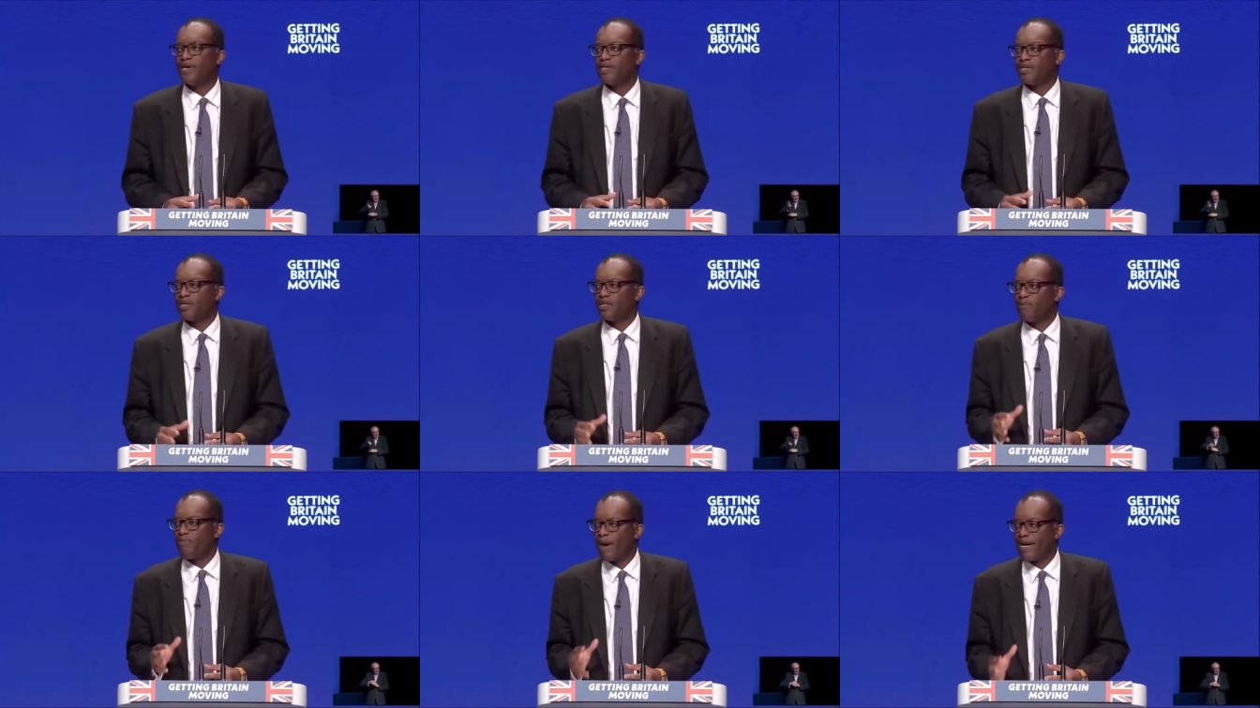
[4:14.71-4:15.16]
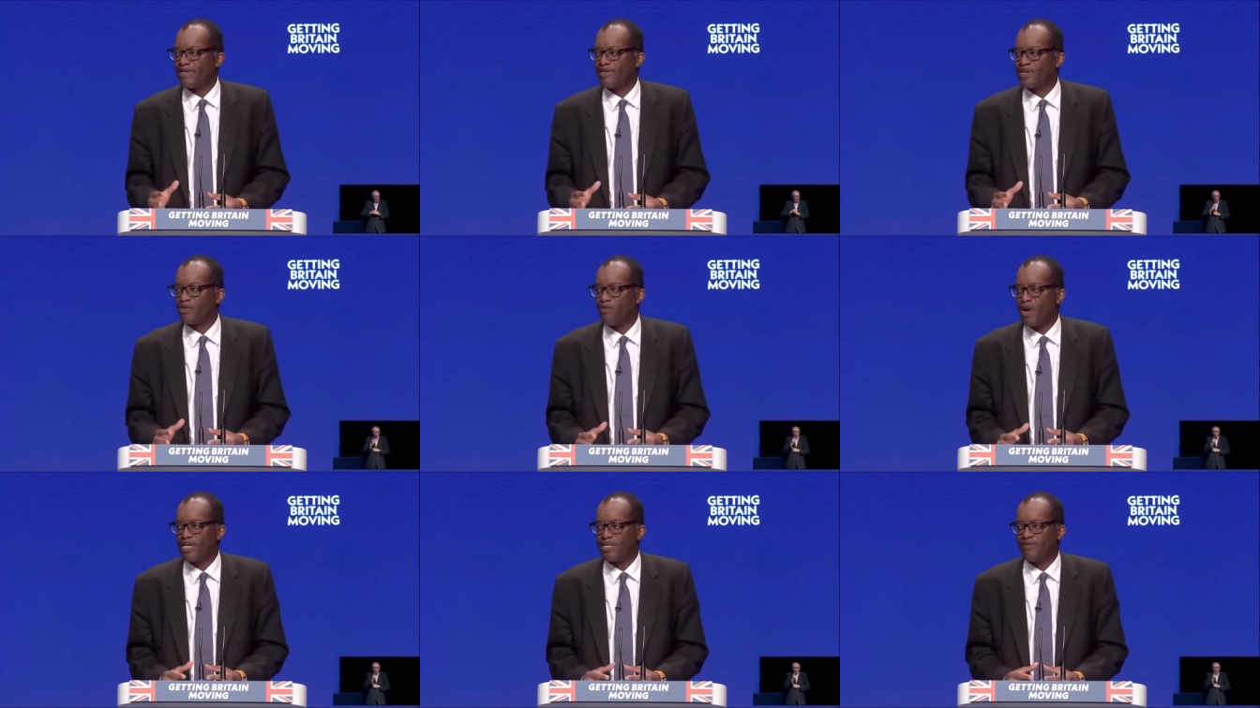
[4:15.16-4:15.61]
to the
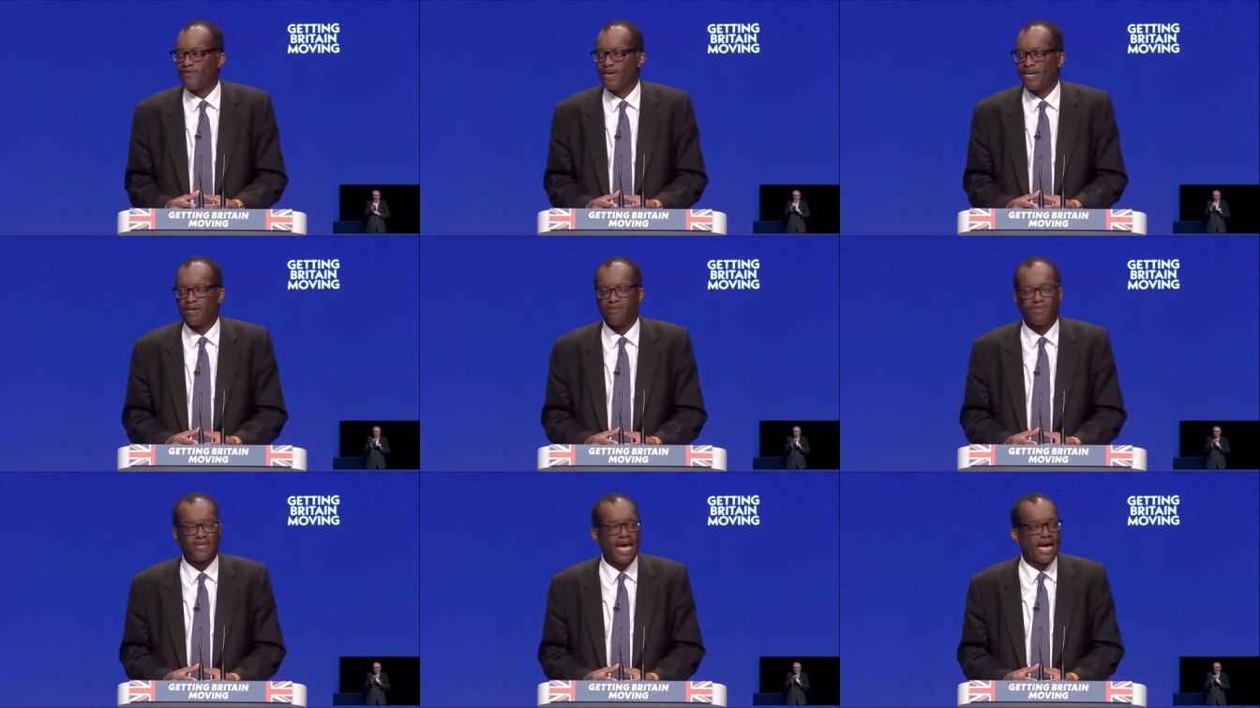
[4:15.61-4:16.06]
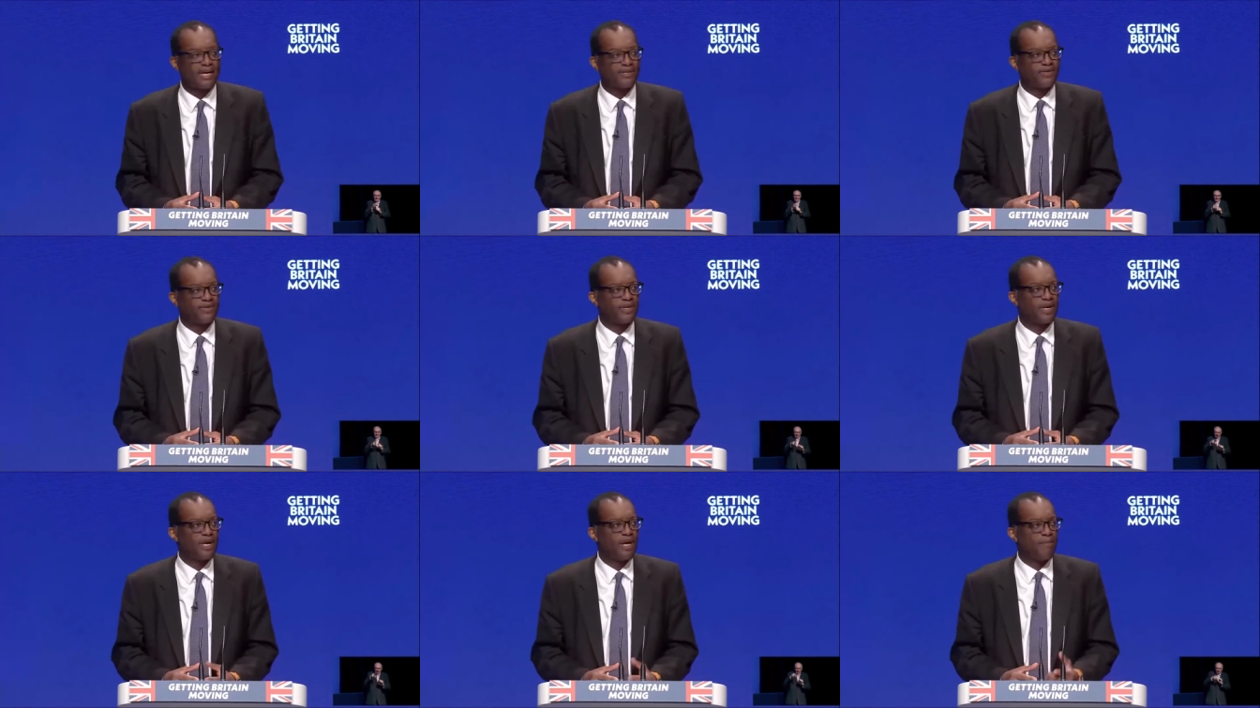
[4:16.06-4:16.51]
basic rate of income
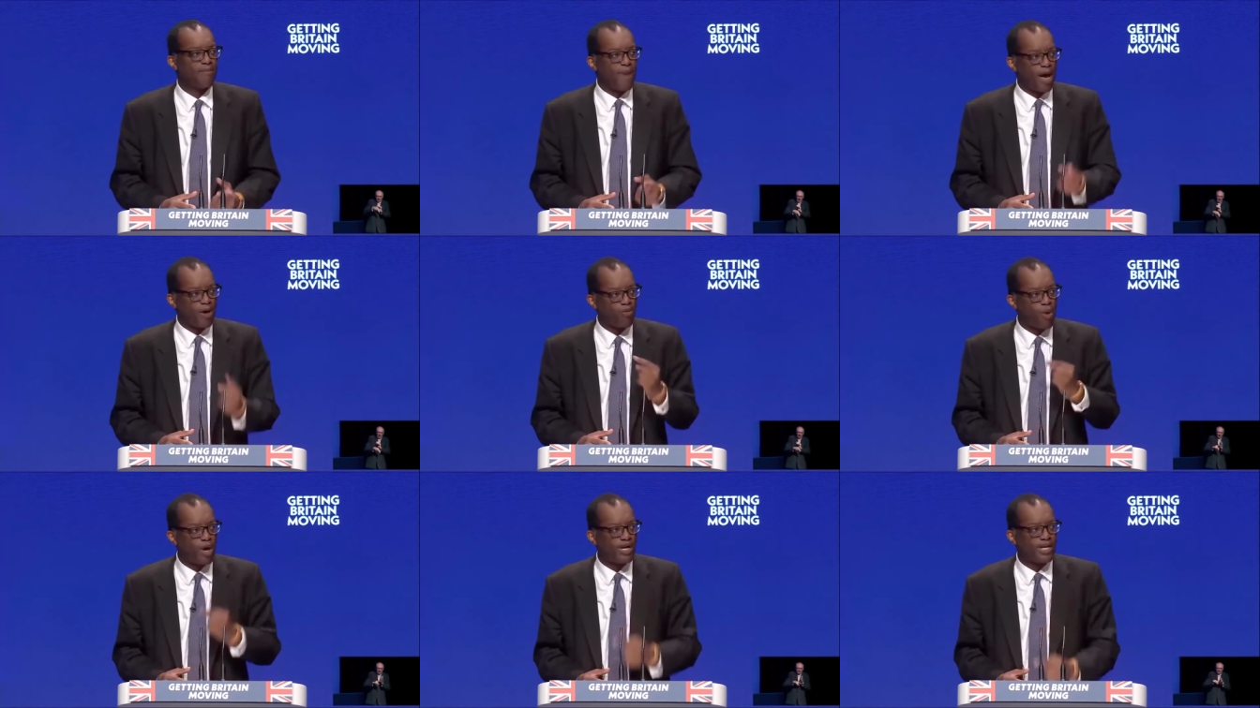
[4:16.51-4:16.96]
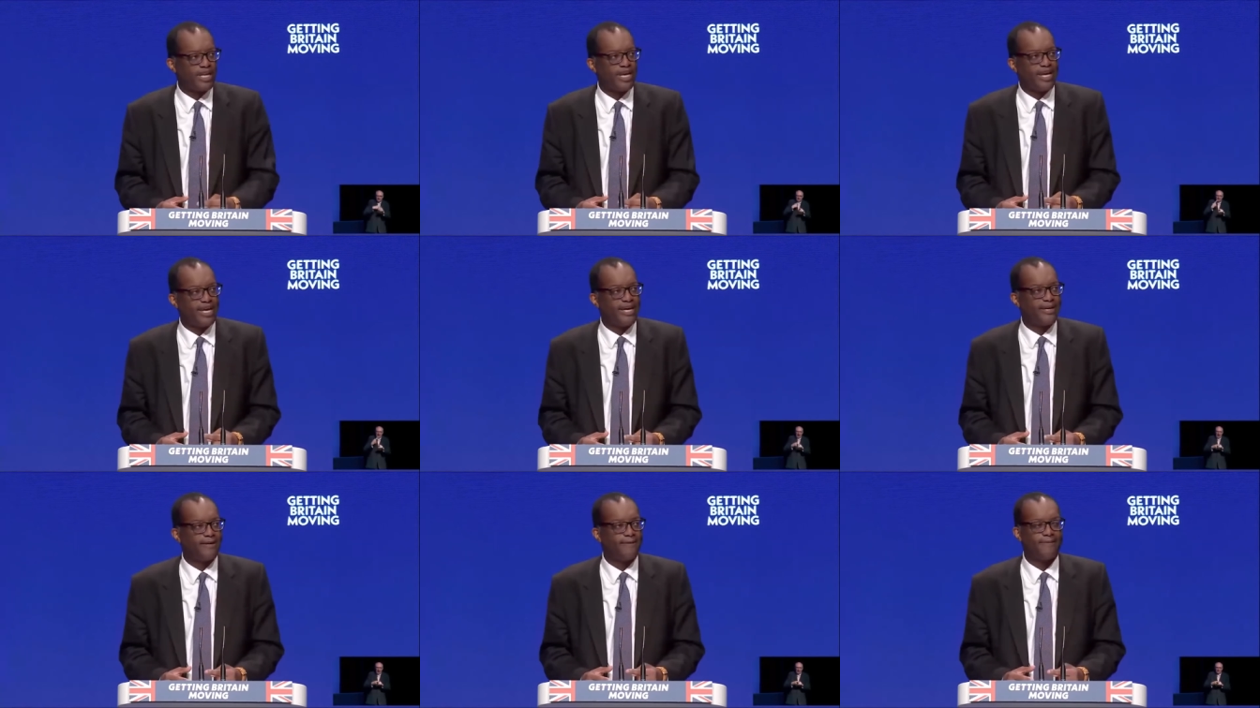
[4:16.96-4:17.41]
tax by one
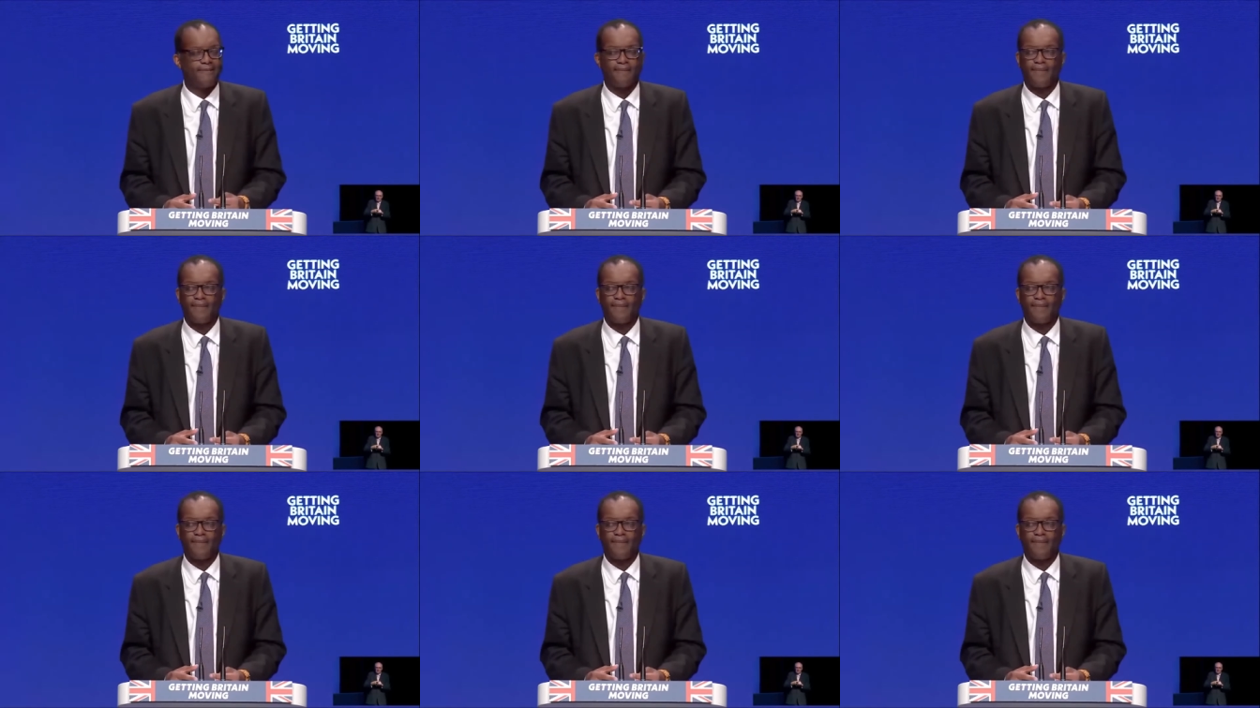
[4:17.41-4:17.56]
year.